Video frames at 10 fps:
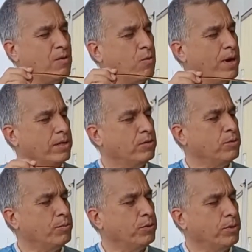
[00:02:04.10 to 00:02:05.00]
Where do
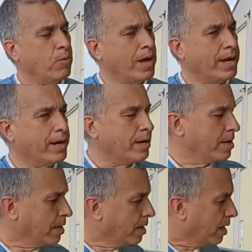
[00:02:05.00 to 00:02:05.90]
you put the wire?
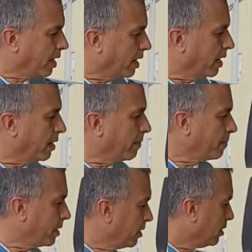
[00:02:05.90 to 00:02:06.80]
Uh,
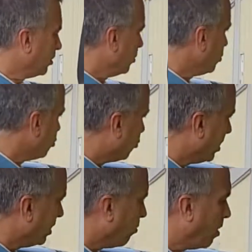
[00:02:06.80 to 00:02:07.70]
you should
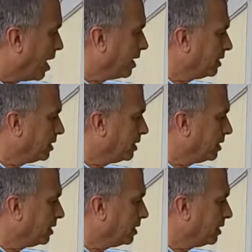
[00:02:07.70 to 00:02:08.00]
rig the wire